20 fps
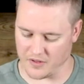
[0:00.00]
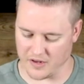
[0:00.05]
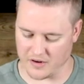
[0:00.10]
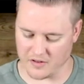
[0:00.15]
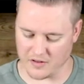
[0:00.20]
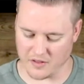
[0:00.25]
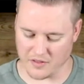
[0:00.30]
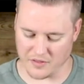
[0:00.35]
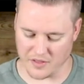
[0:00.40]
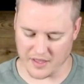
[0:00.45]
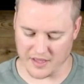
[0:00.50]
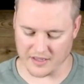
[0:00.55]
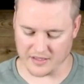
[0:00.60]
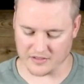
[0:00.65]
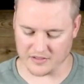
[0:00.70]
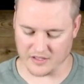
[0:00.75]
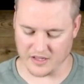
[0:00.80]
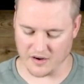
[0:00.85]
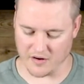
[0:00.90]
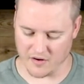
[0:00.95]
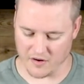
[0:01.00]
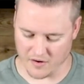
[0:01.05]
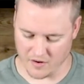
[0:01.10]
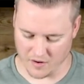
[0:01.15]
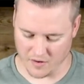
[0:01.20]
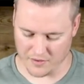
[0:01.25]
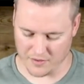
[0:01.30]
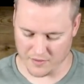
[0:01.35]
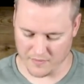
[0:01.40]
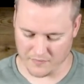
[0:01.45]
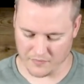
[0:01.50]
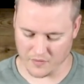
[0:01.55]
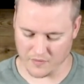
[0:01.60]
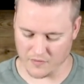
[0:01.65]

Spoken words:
not on the things that are on earth.